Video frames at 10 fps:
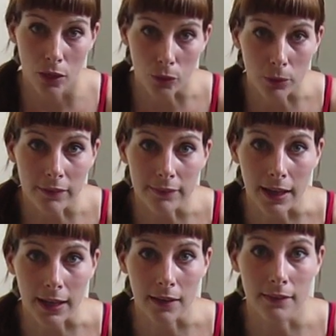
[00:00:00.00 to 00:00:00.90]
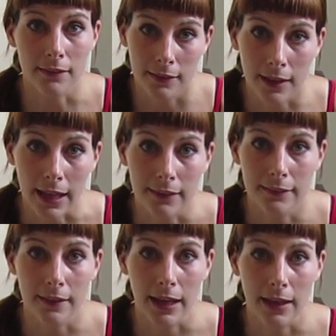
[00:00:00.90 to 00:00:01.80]
3 seconds,
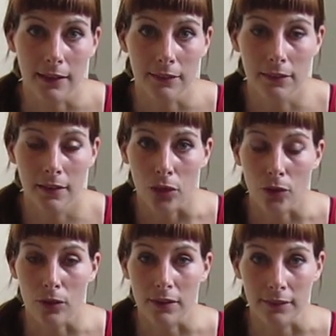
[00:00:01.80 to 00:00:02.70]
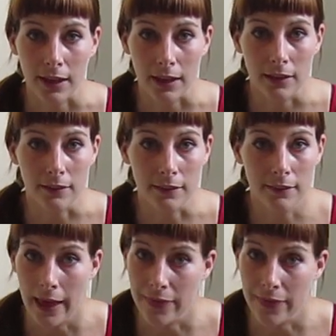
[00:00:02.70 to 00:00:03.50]
10 seconds, 30 seconds,